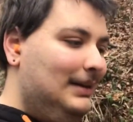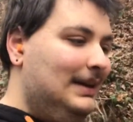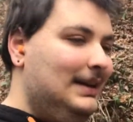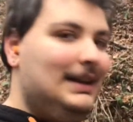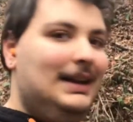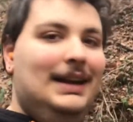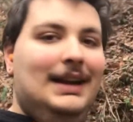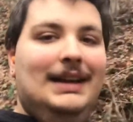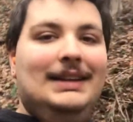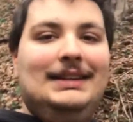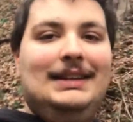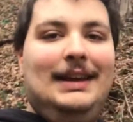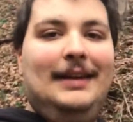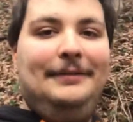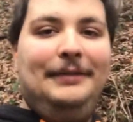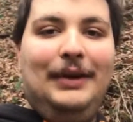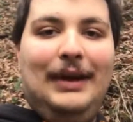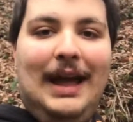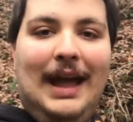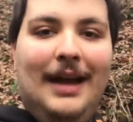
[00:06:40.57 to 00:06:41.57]
because if
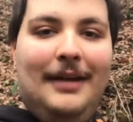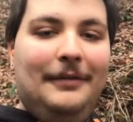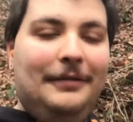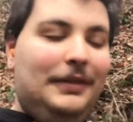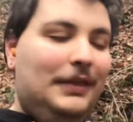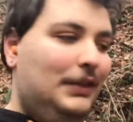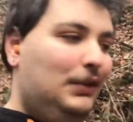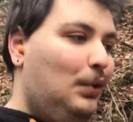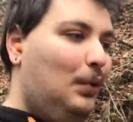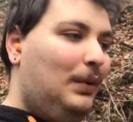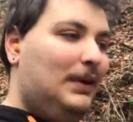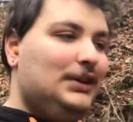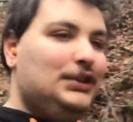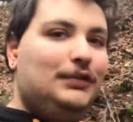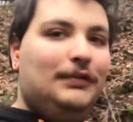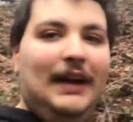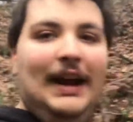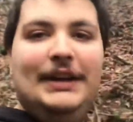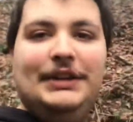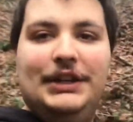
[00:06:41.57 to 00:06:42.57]
you have the Taurus
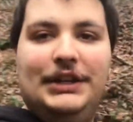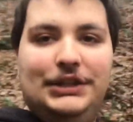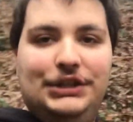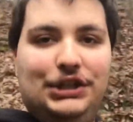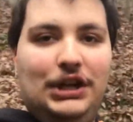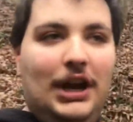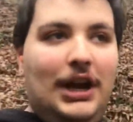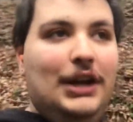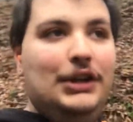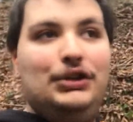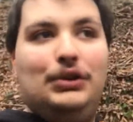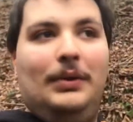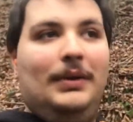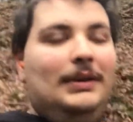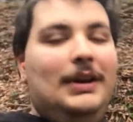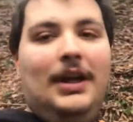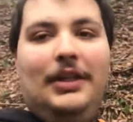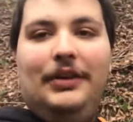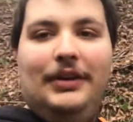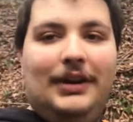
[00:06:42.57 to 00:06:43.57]
Raging Judge or
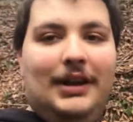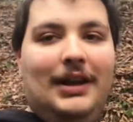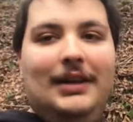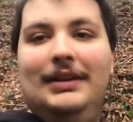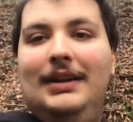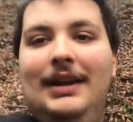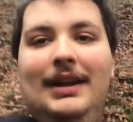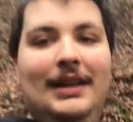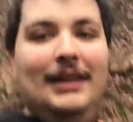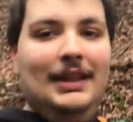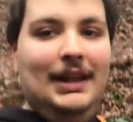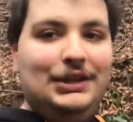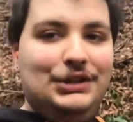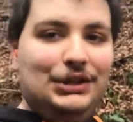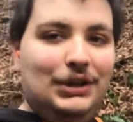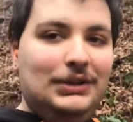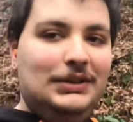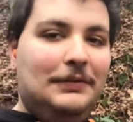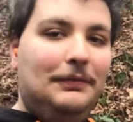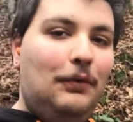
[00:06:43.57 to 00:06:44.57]
another gun that
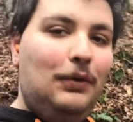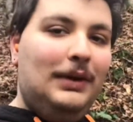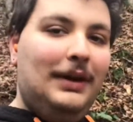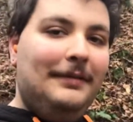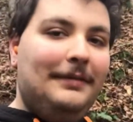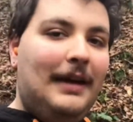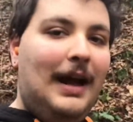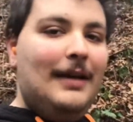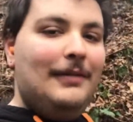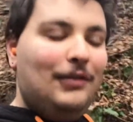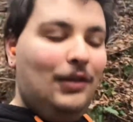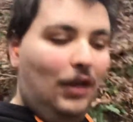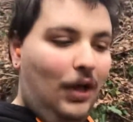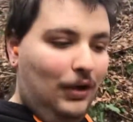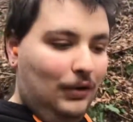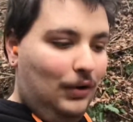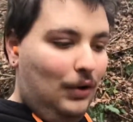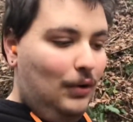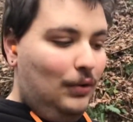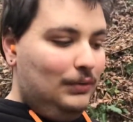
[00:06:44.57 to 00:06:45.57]
shoots 45 long
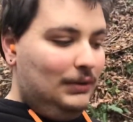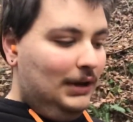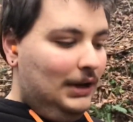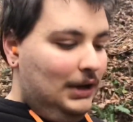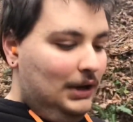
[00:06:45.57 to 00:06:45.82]
colt,